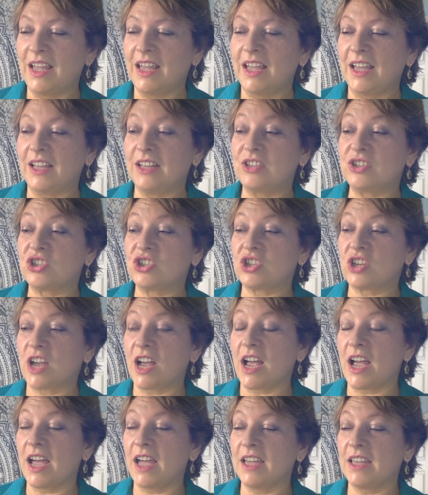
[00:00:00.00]
It's
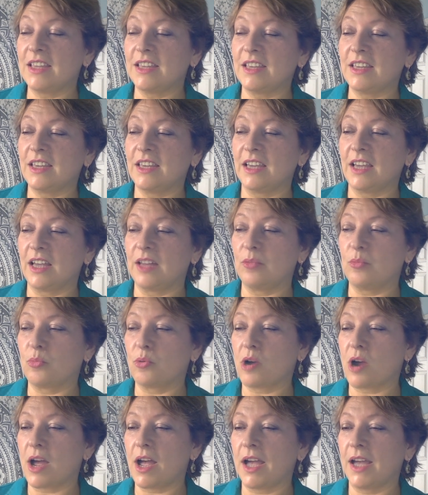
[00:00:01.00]
shiny and
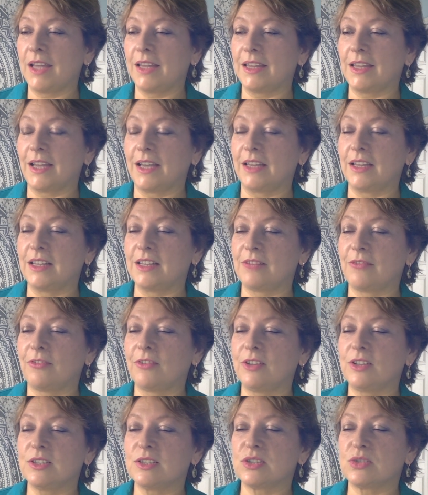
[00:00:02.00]
bright and it
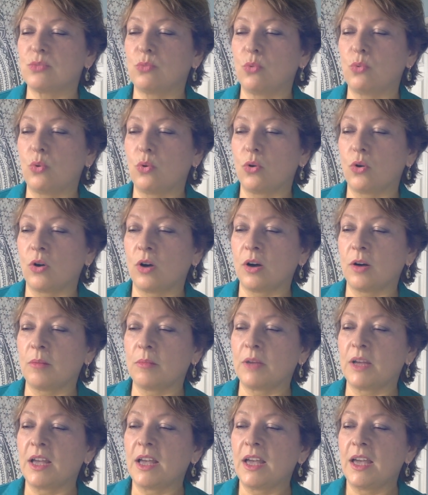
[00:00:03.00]
feels warm.